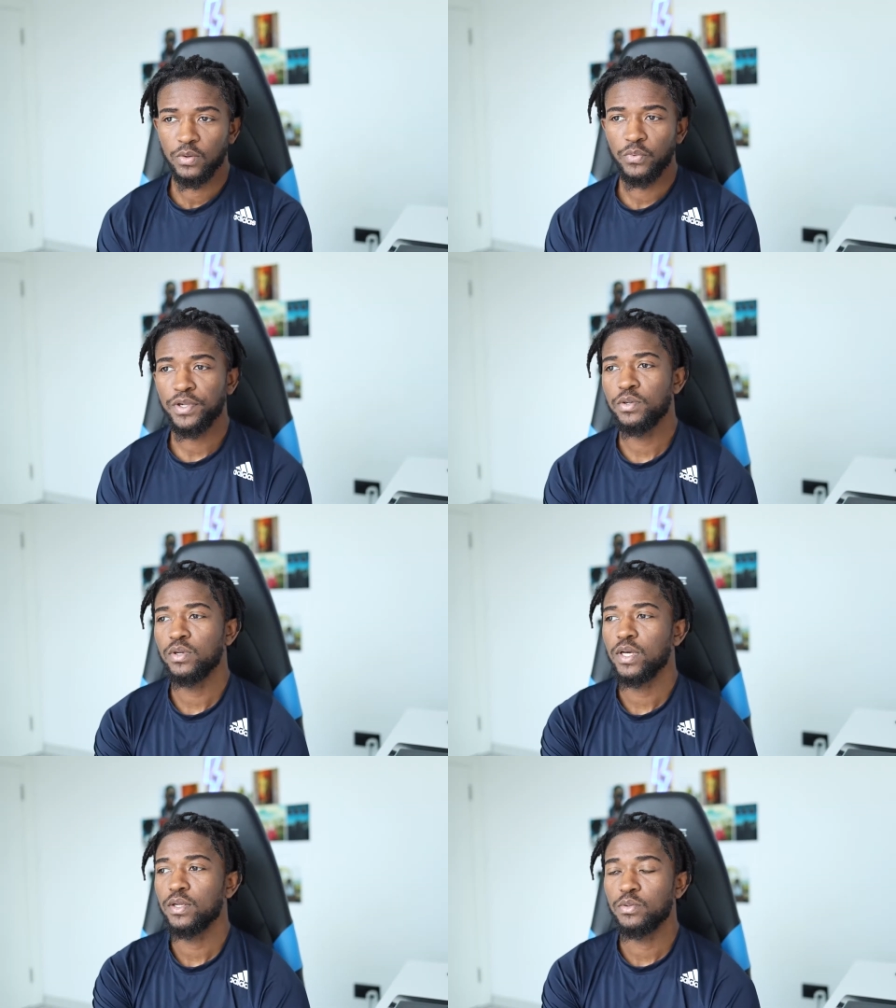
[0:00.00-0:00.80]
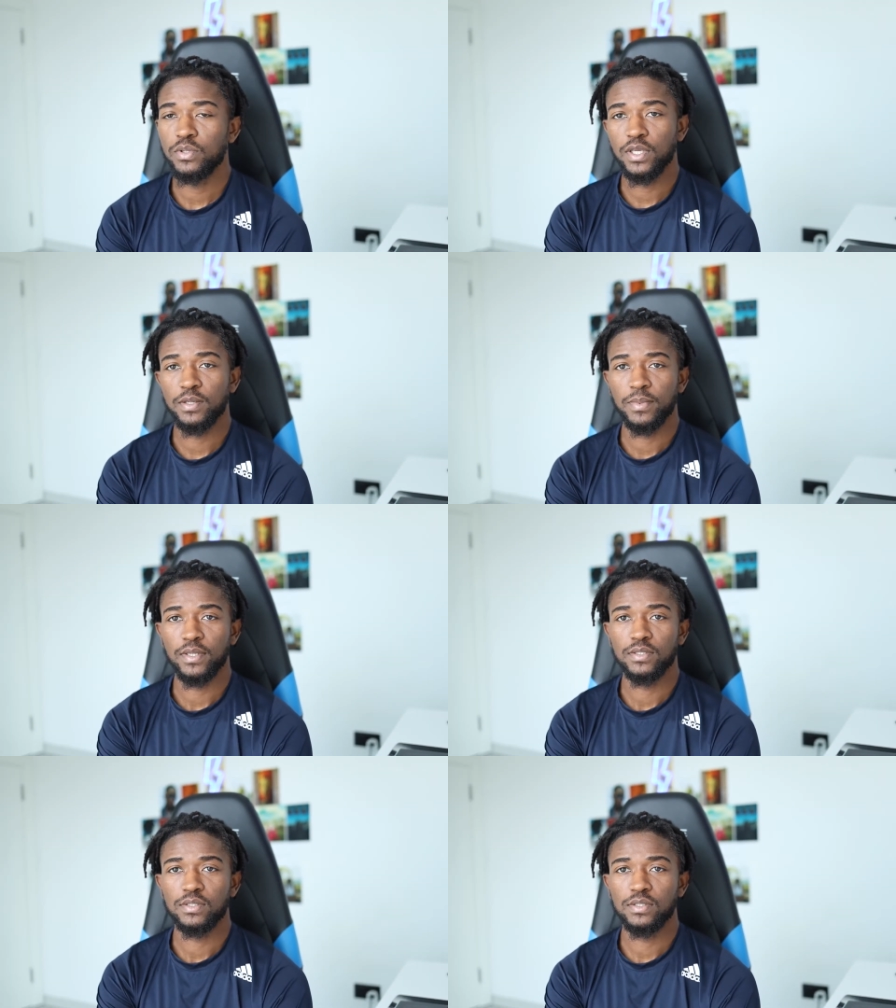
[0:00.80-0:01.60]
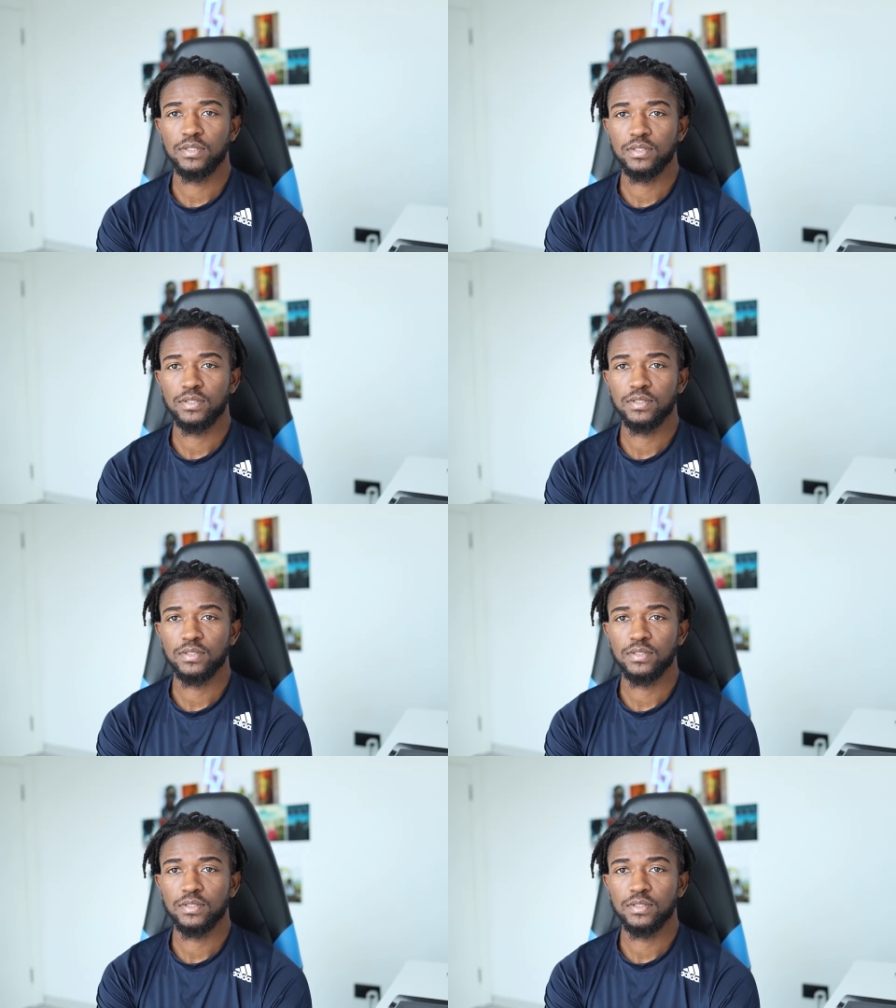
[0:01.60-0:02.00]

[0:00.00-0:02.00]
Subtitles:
When you look at a good image,